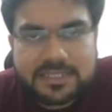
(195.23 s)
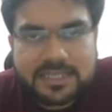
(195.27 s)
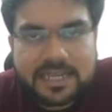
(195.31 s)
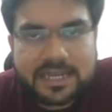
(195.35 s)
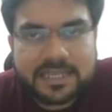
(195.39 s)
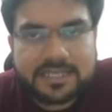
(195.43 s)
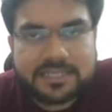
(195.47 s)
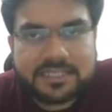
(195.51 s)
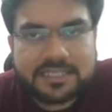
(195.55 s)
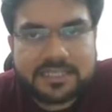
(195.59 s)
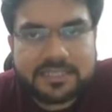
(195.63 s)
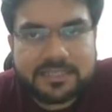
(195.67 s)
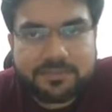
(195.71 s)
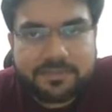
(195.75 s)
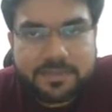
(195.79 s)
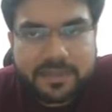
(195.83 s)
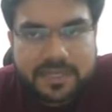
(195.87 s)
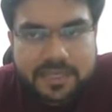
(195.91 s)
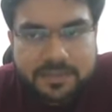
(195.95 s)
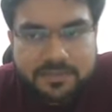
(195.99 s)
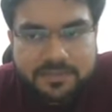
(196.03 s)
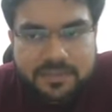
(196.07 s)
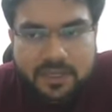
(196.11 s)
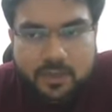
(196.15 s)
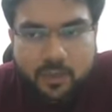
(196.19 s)
that these
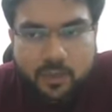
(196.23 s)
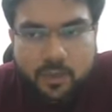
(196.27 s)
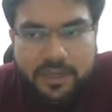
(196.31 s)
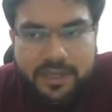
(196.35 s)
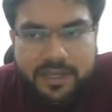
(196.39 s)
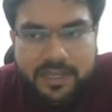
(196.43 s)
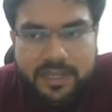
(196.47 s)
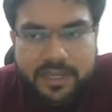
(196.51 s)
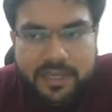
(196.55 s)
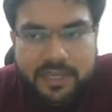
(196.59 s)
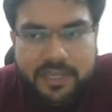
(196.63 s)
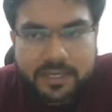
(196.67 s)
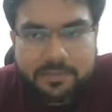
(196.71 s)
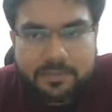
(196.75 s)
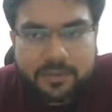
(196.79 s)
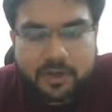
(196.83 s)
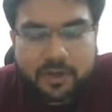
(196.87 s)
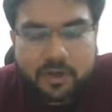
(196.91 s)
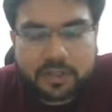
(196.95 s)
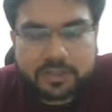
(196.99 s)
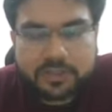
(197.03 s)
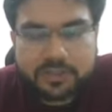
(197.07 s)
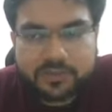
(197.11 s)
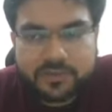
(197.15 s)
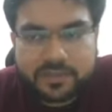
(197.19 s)
PMs are working in,
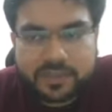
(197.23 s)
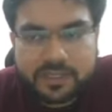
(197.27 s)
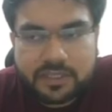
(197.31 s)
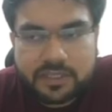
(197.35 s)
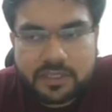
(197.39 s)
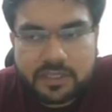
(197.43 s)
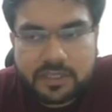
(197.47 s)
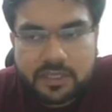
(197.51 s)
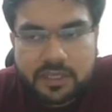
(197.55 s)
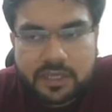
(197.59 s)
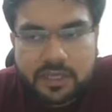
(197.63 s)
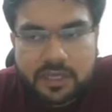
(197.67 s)
because of the